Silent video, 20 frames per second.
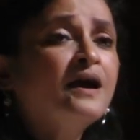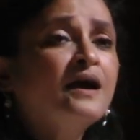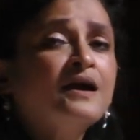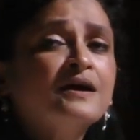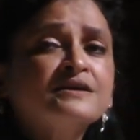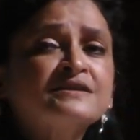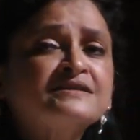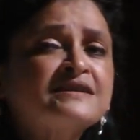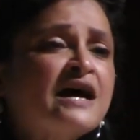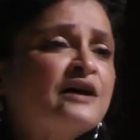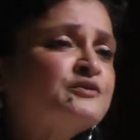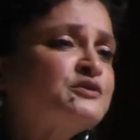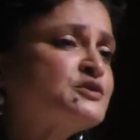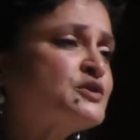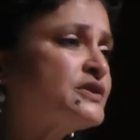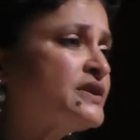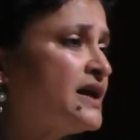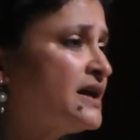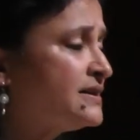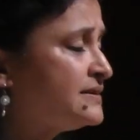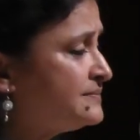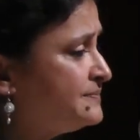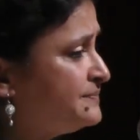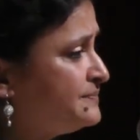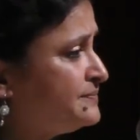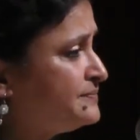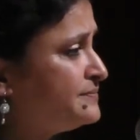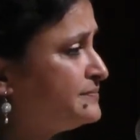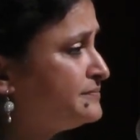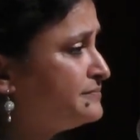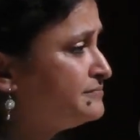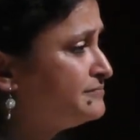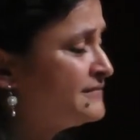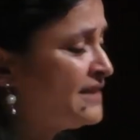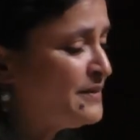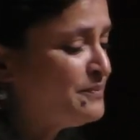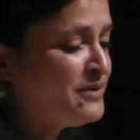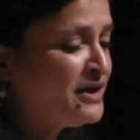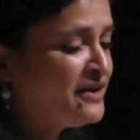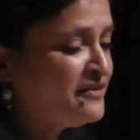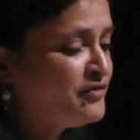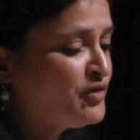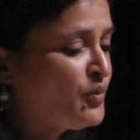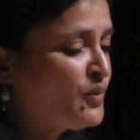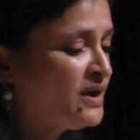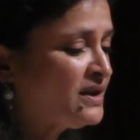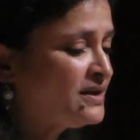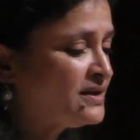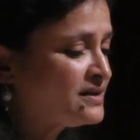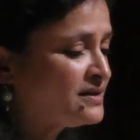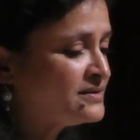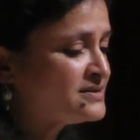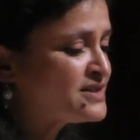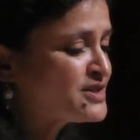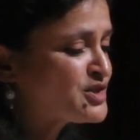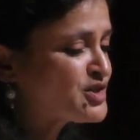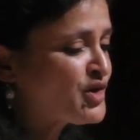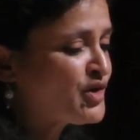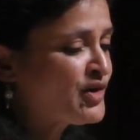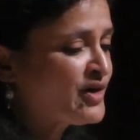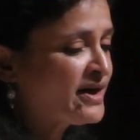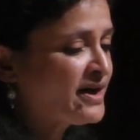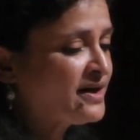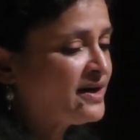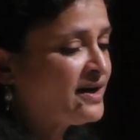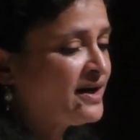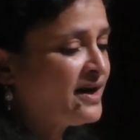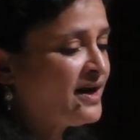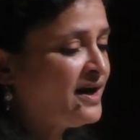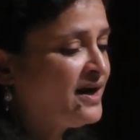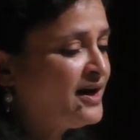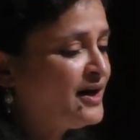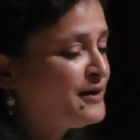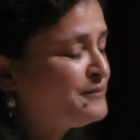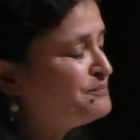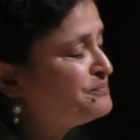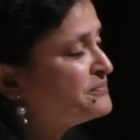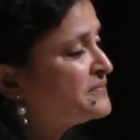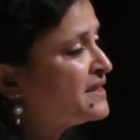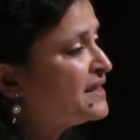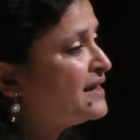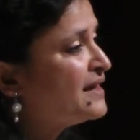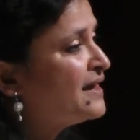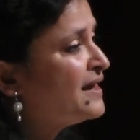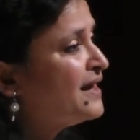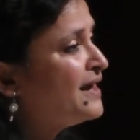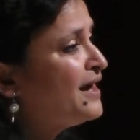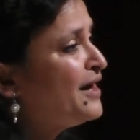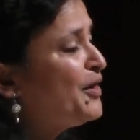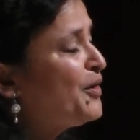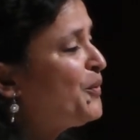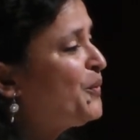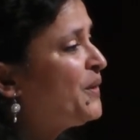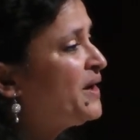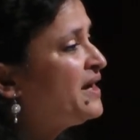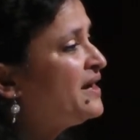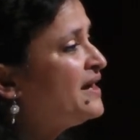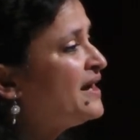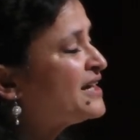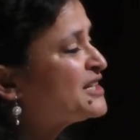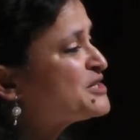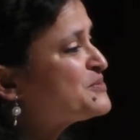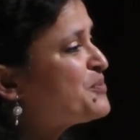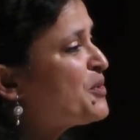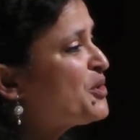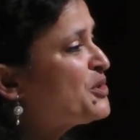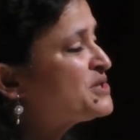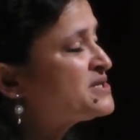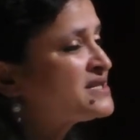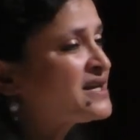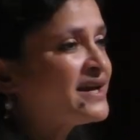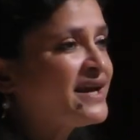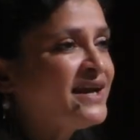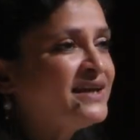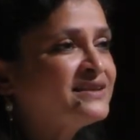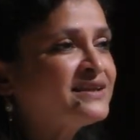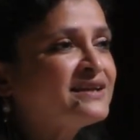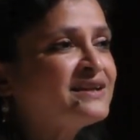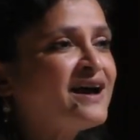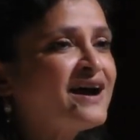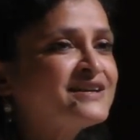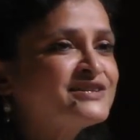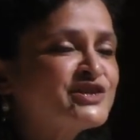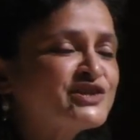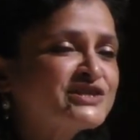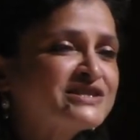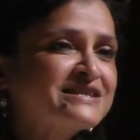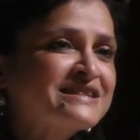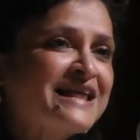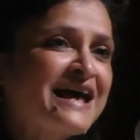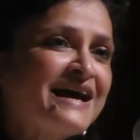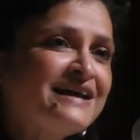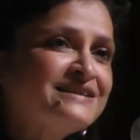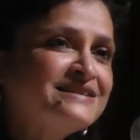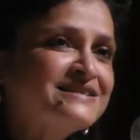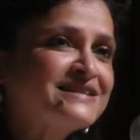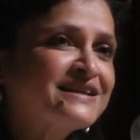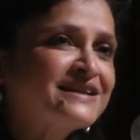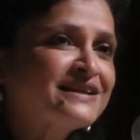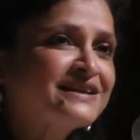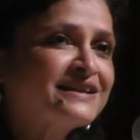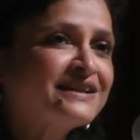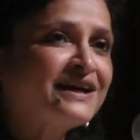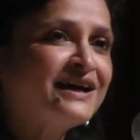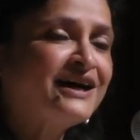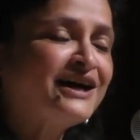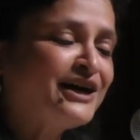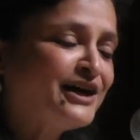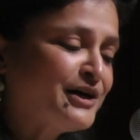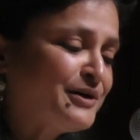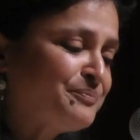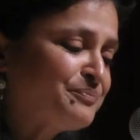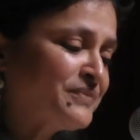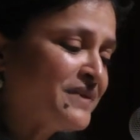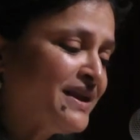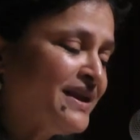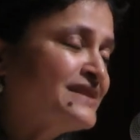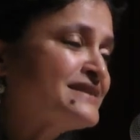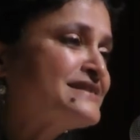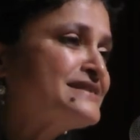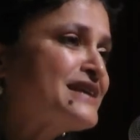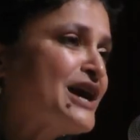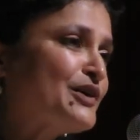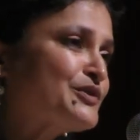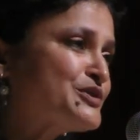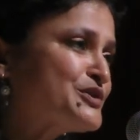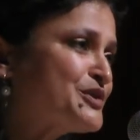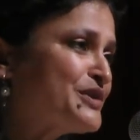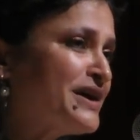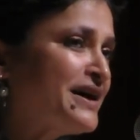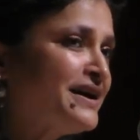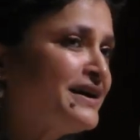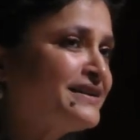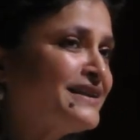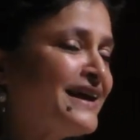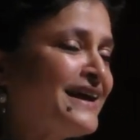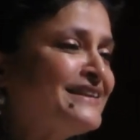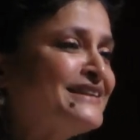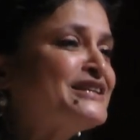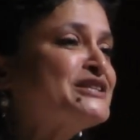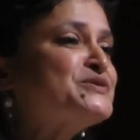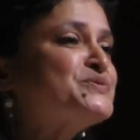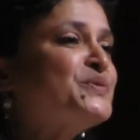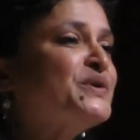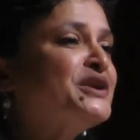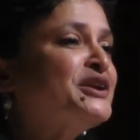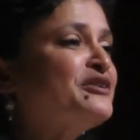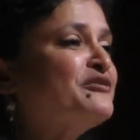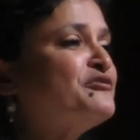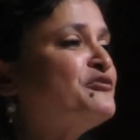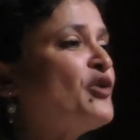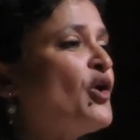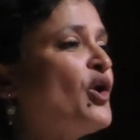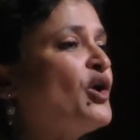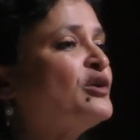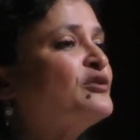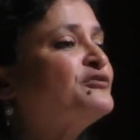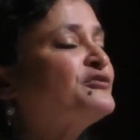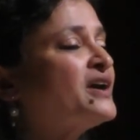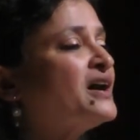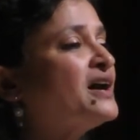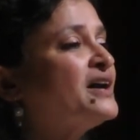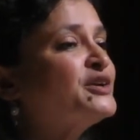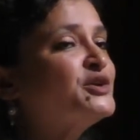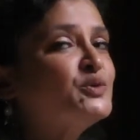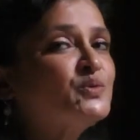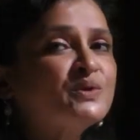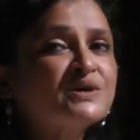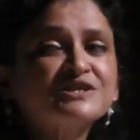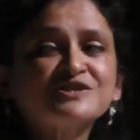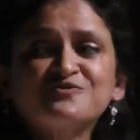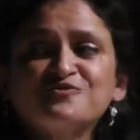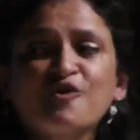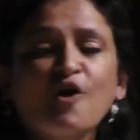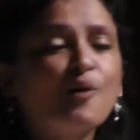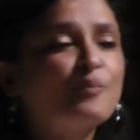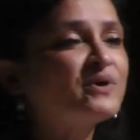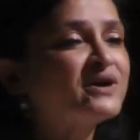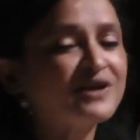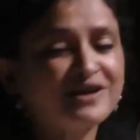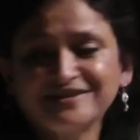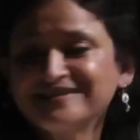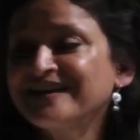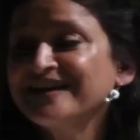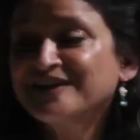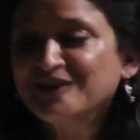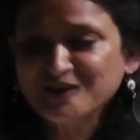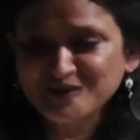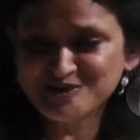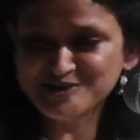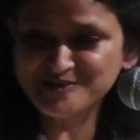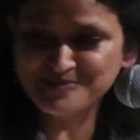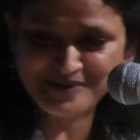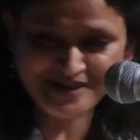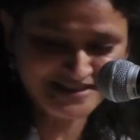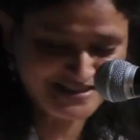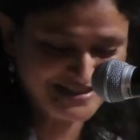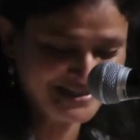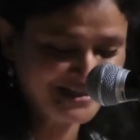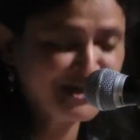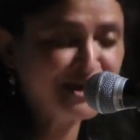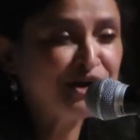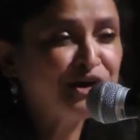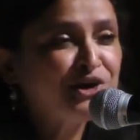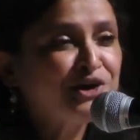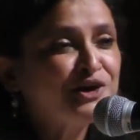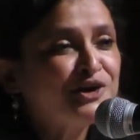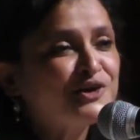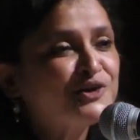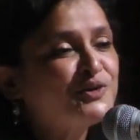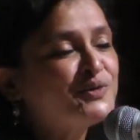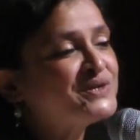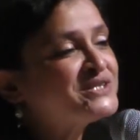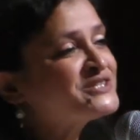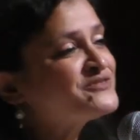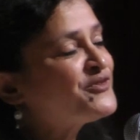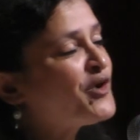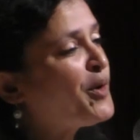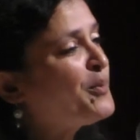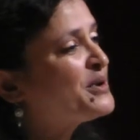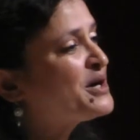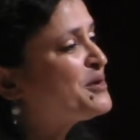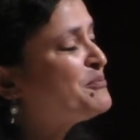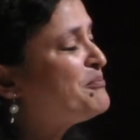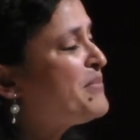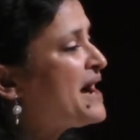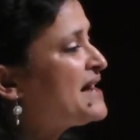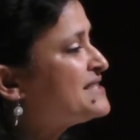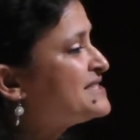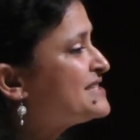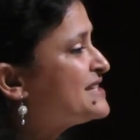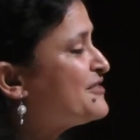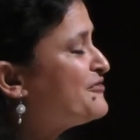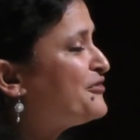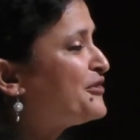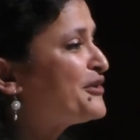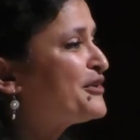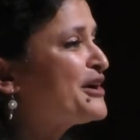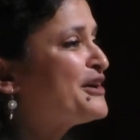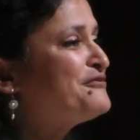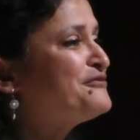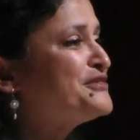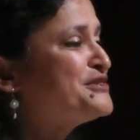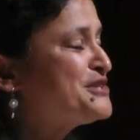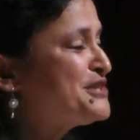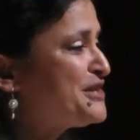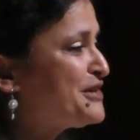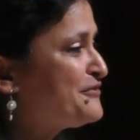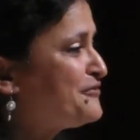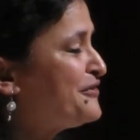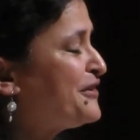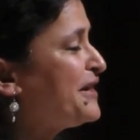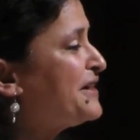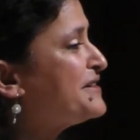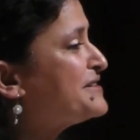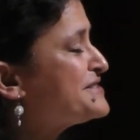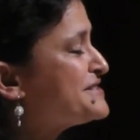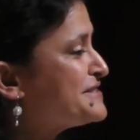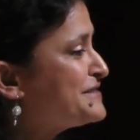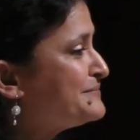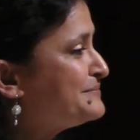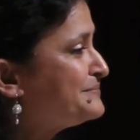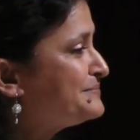South Sudan. Let me give you one little story. We exposed, again, the largest land deal in South Sudan, and this one involved a U.S. former, thank you so much, U.S. former ambassador for refugee affairs,